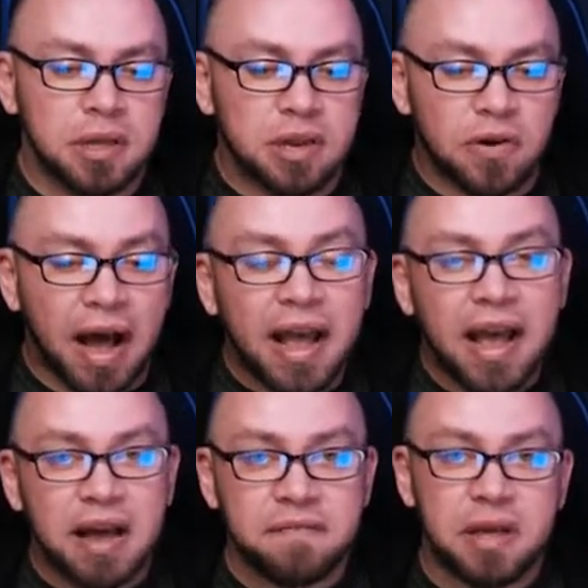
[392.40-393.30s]
you know, I
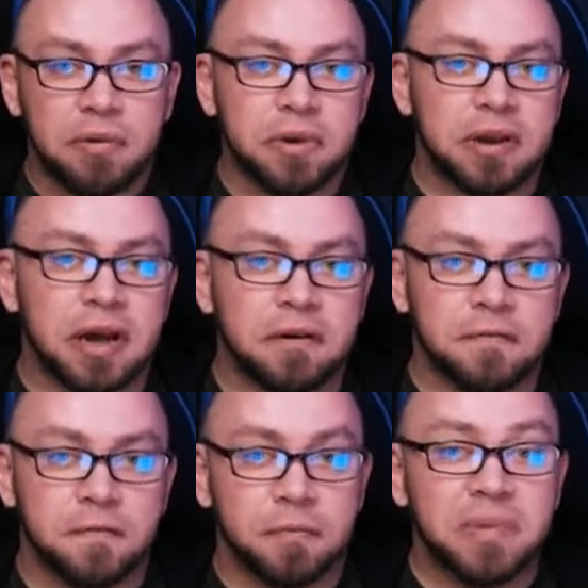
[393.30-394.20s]
have that written out
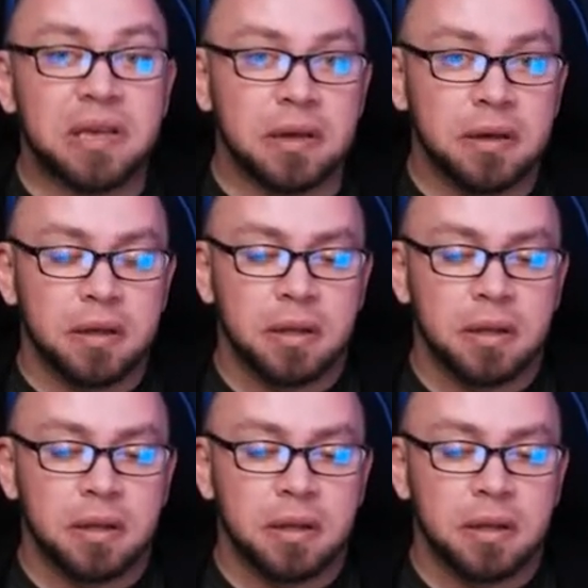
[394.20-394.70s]
for me.